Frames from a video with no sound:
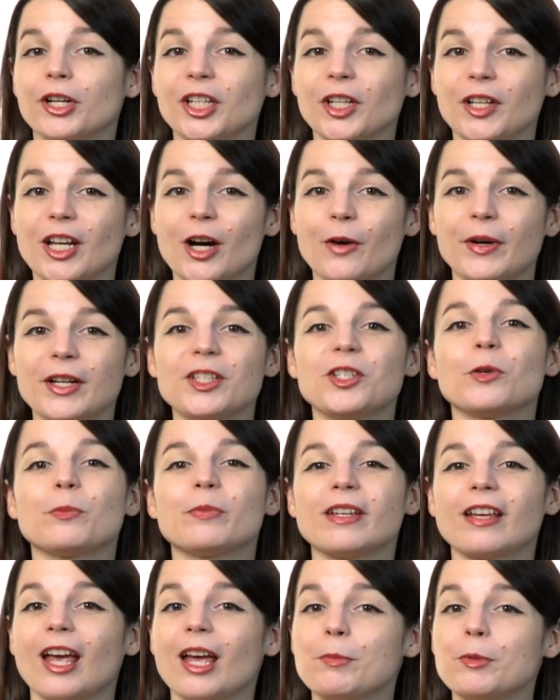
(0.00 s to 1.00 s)
you know it, you'll
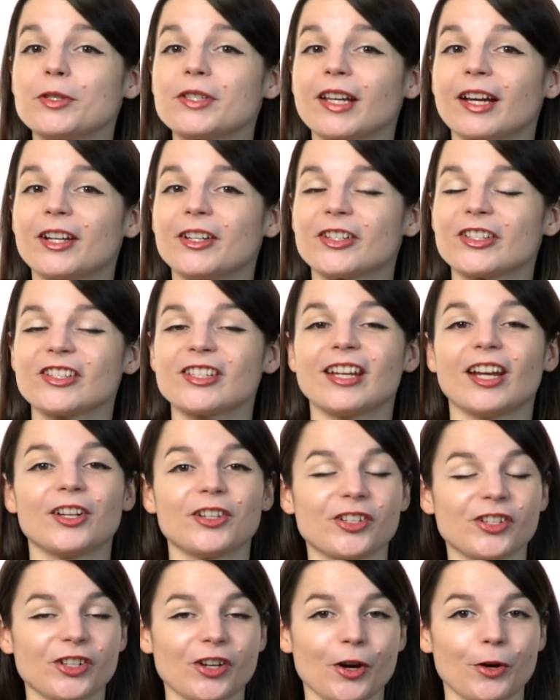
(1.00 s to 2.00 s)
be able to understand
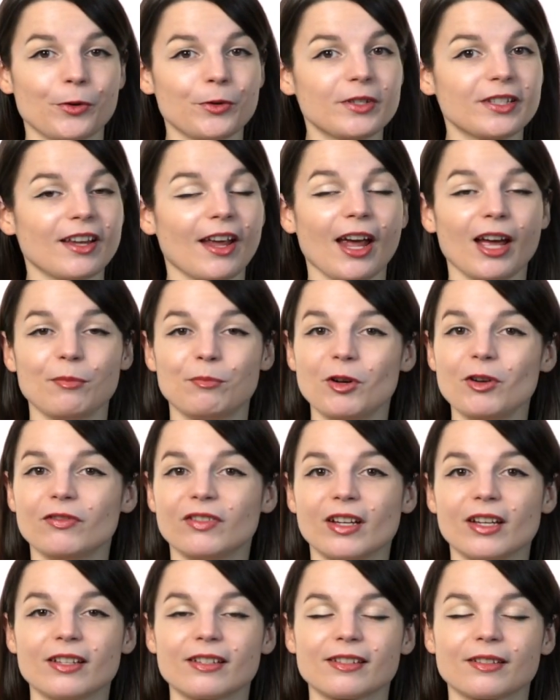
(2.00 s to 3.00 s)
shows and
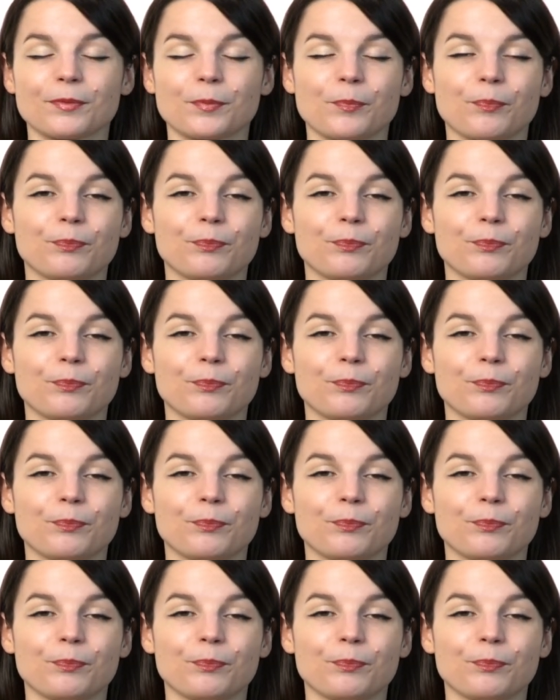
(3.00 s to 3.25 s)
movies.